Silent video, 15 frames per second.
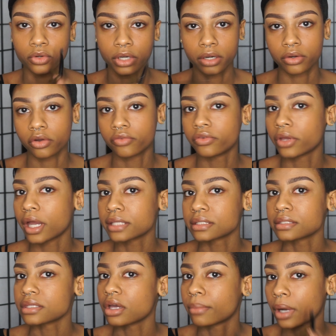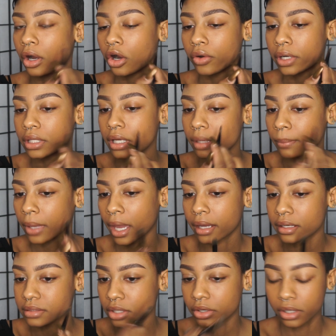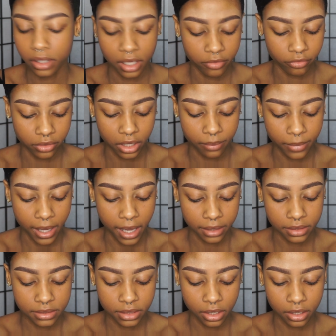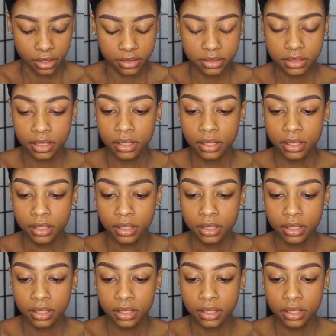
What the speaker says: I don't know if you guys can tell, but I already kind of started covering up my acne scars.